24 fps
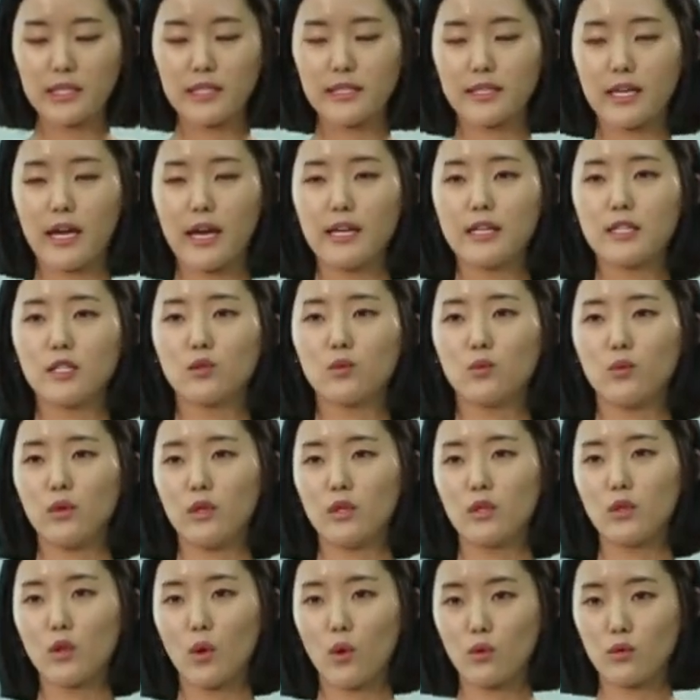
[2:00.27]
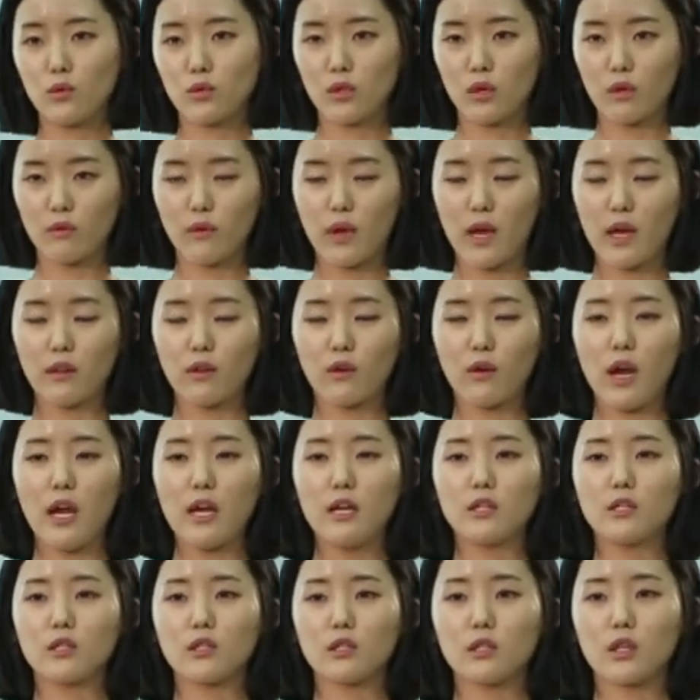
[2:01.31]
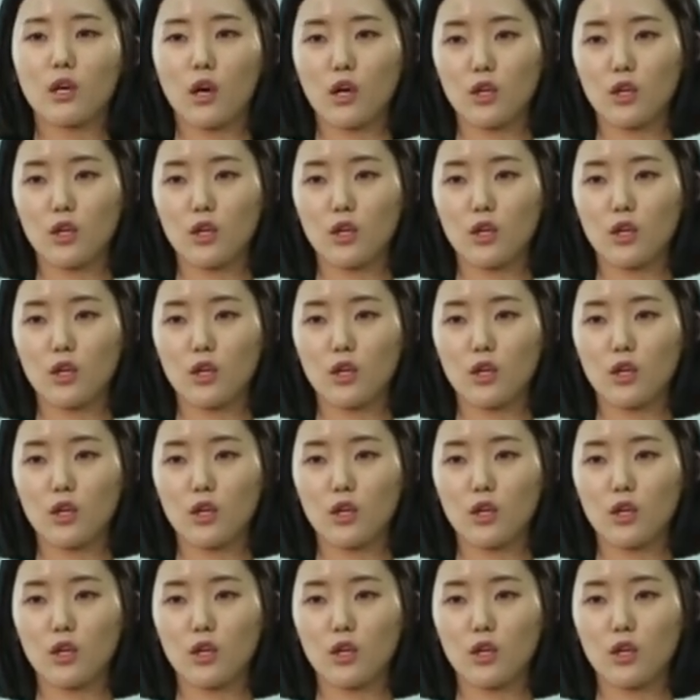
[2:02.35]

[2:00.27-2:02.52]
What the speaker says: designs with those of other Asian